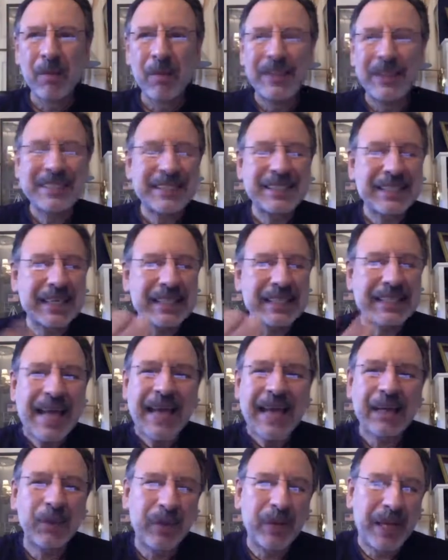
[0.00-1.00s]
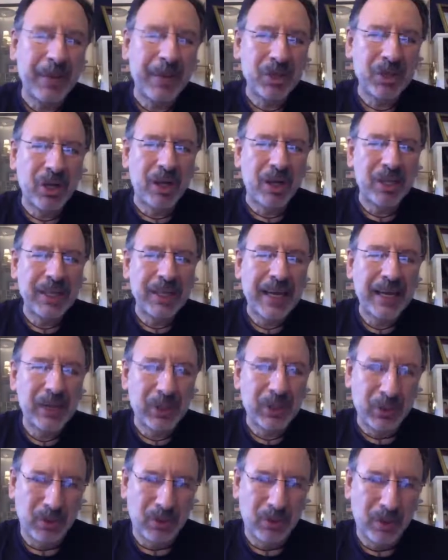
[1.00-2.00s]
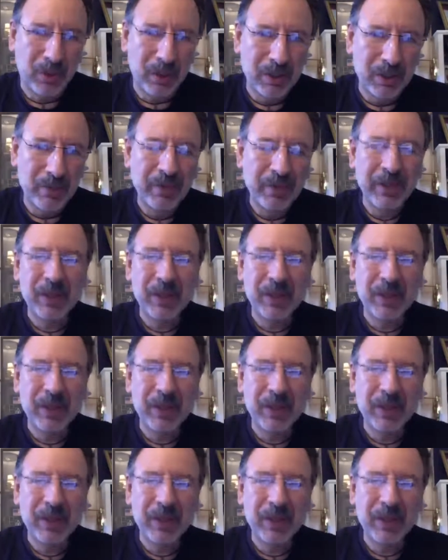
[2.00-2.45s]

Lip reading: but this is exactly what Amazon is heading towards.